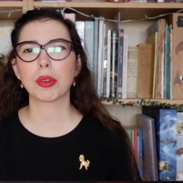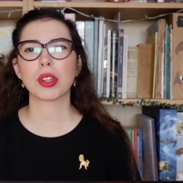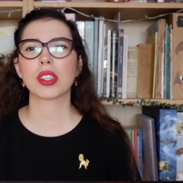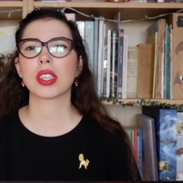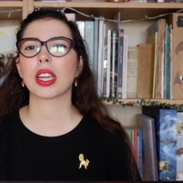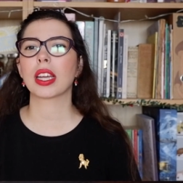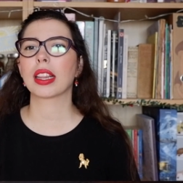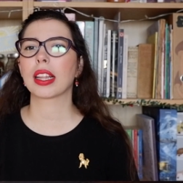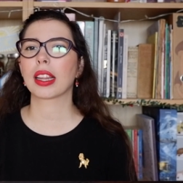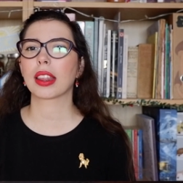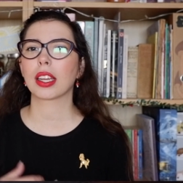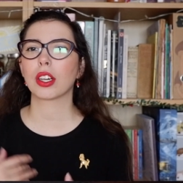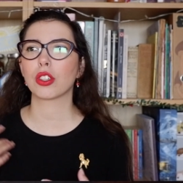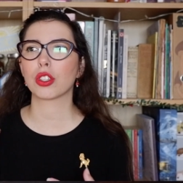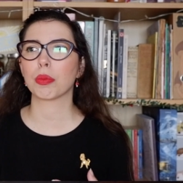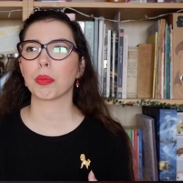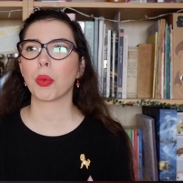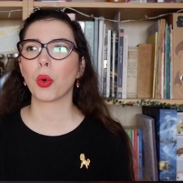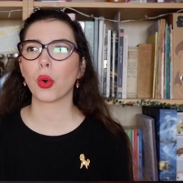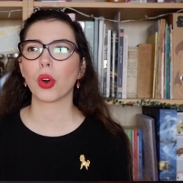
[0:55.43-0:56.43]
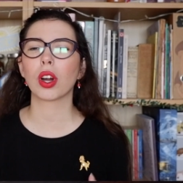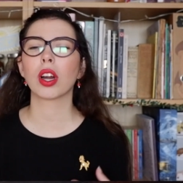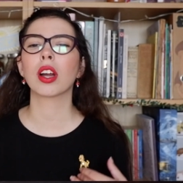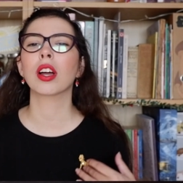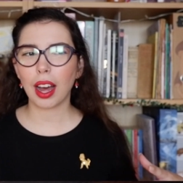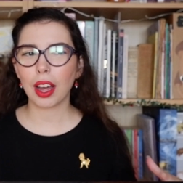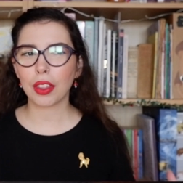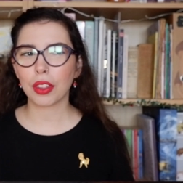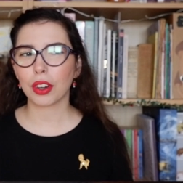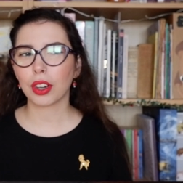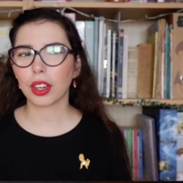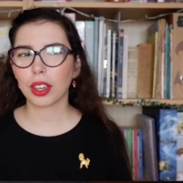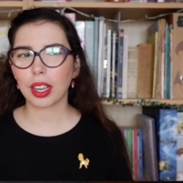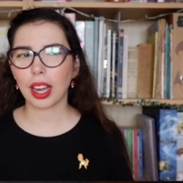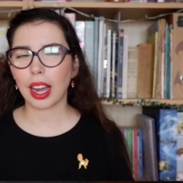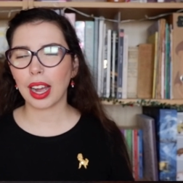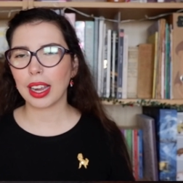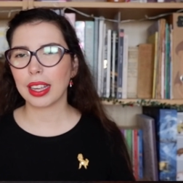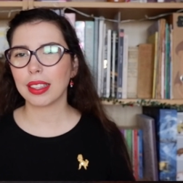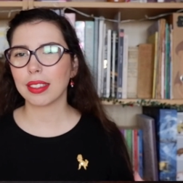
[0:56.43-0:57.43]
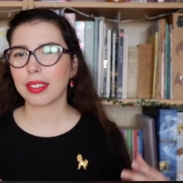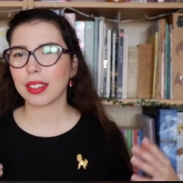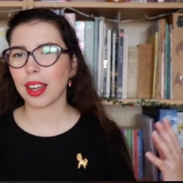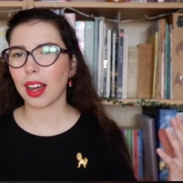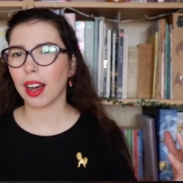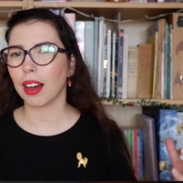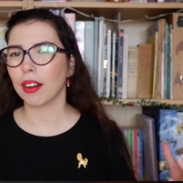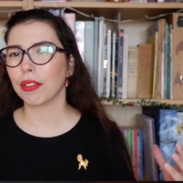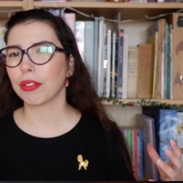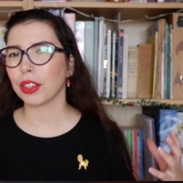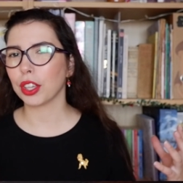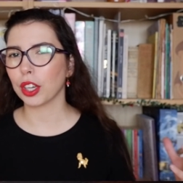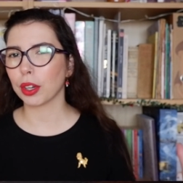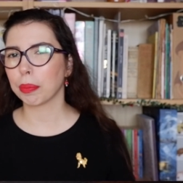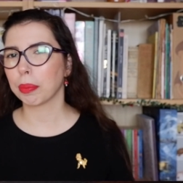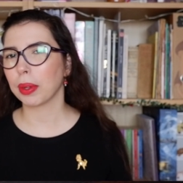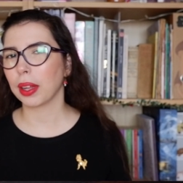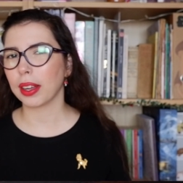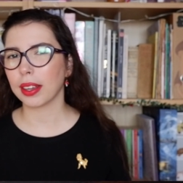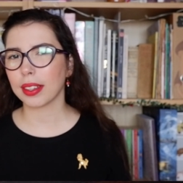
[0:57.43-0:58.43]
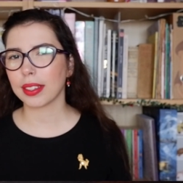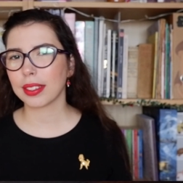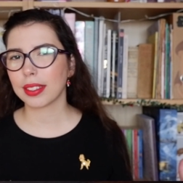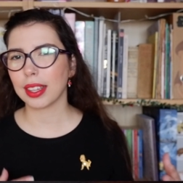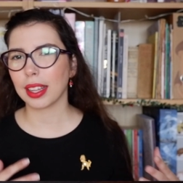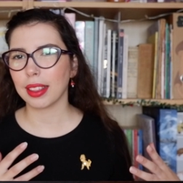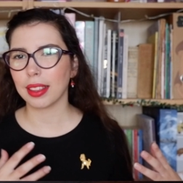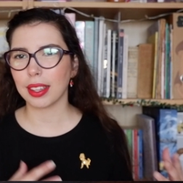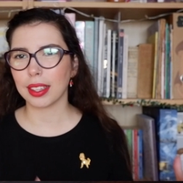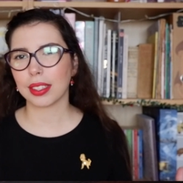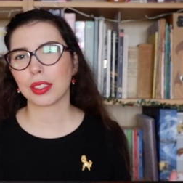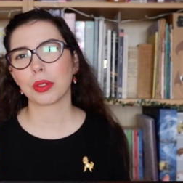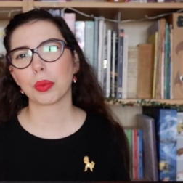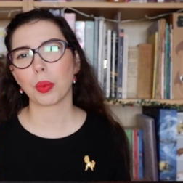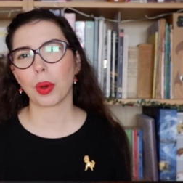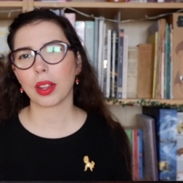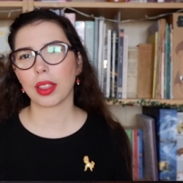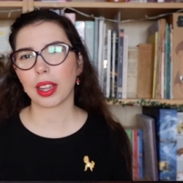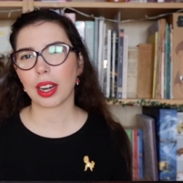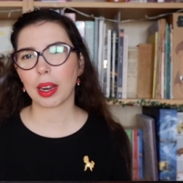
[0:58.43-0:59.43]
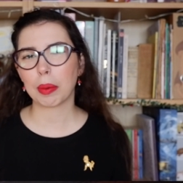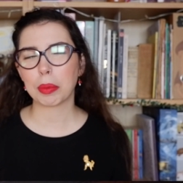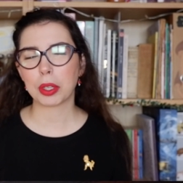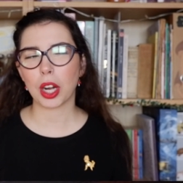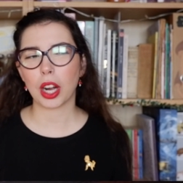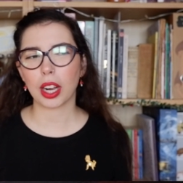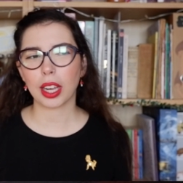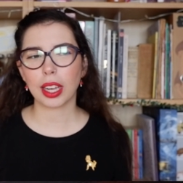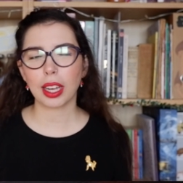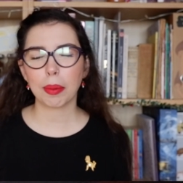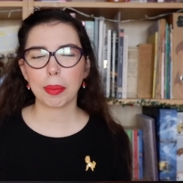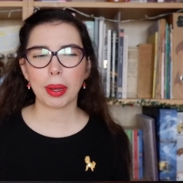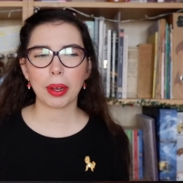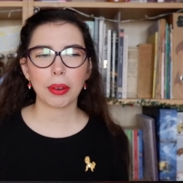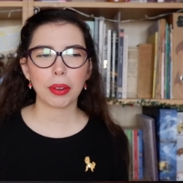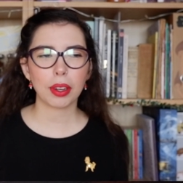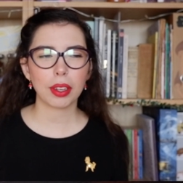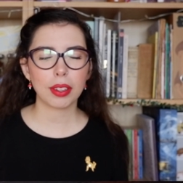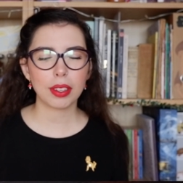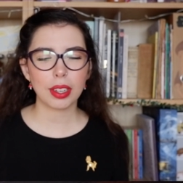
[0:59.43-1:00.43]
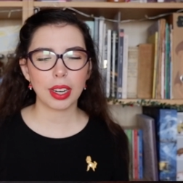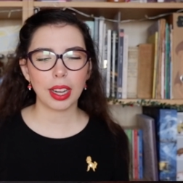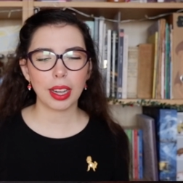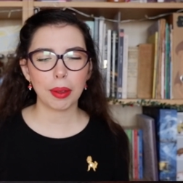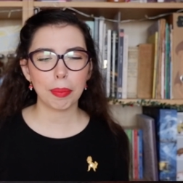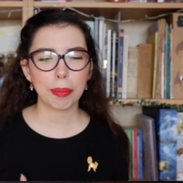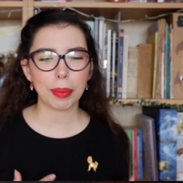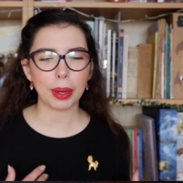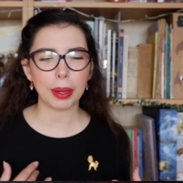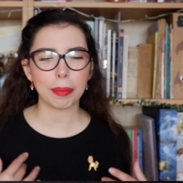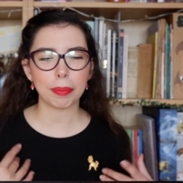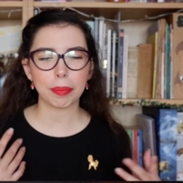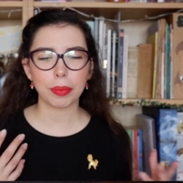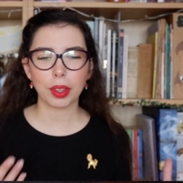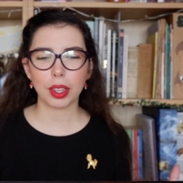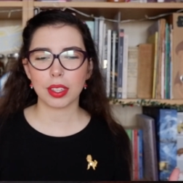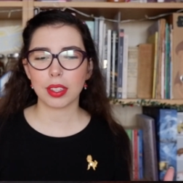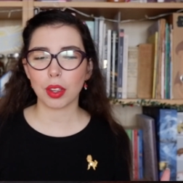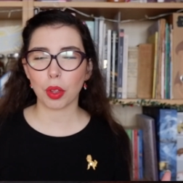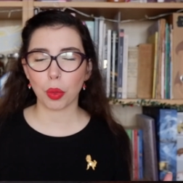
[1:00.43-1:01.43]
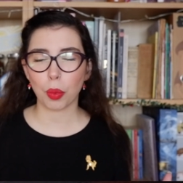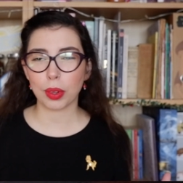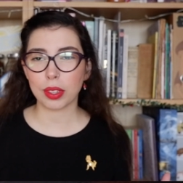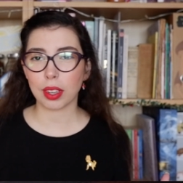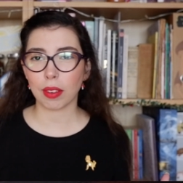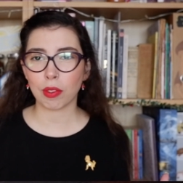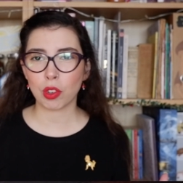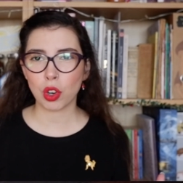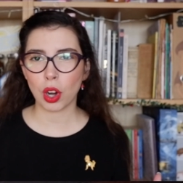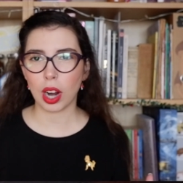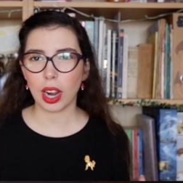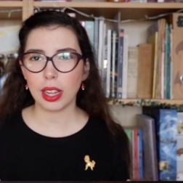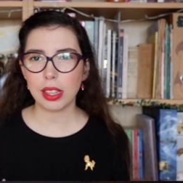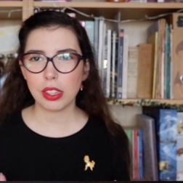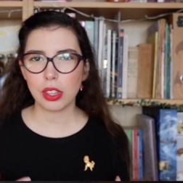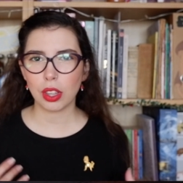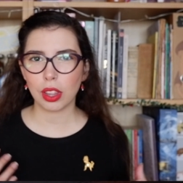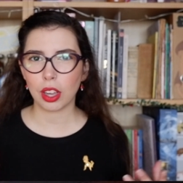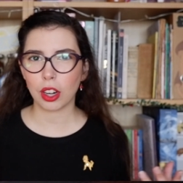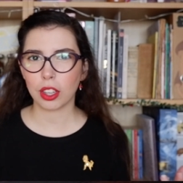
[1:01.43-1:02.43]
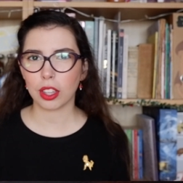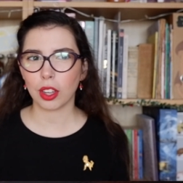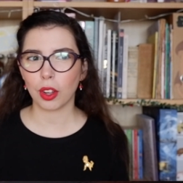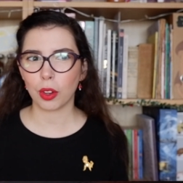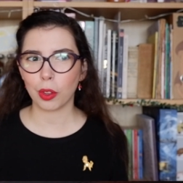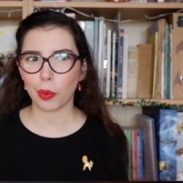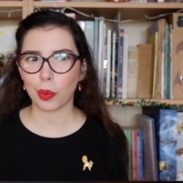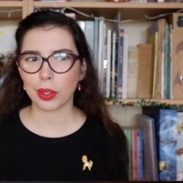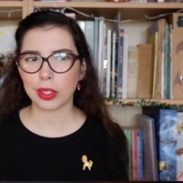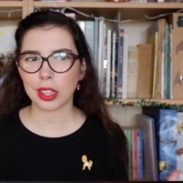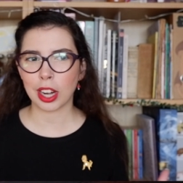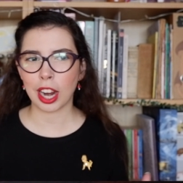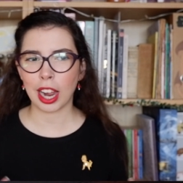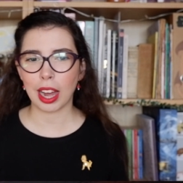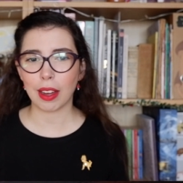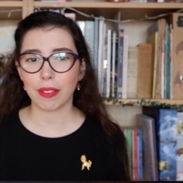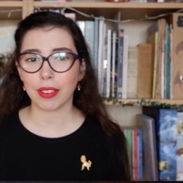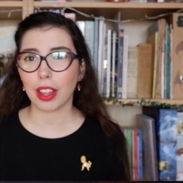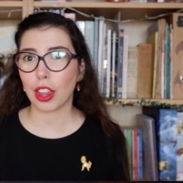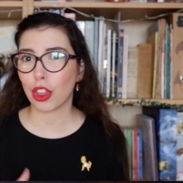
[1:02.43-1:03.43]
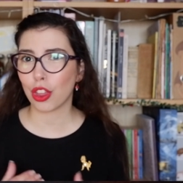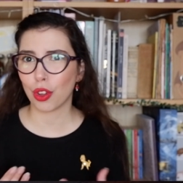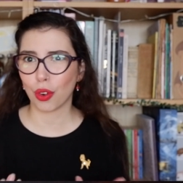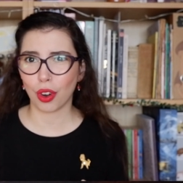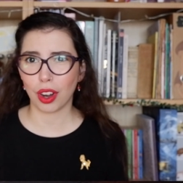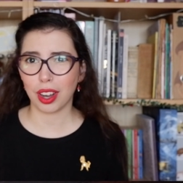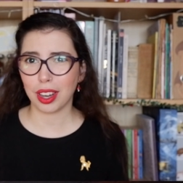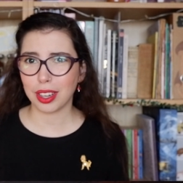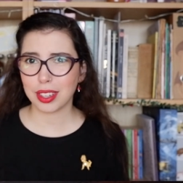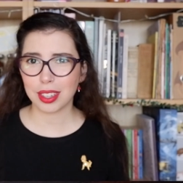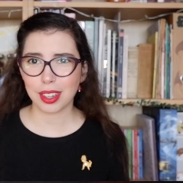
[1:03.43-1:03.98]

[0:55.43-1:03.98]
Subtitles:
I'm just saying that there's more other kinds of earplugs than this one that I'm talking about today, but these are the ones I've tried, so they're the only ones that I have authority